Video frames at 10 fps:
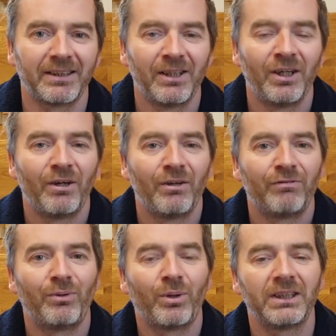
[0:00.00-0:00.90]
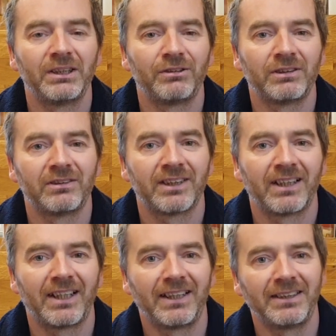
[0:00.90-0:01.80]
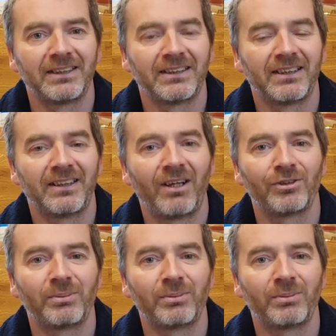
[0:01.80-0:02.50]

400 last week.